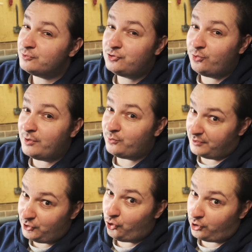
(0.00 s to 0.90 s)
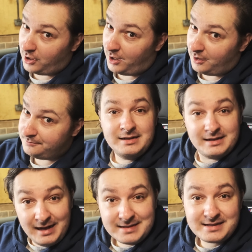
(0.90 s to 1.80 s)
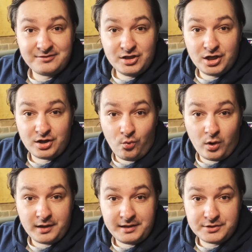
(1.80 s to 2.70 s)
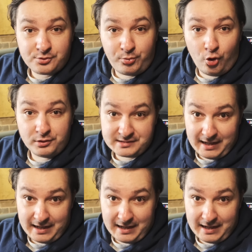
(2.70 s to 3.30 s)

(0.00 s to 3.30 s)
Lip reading: doing with your car. Let's have a look at one of these reports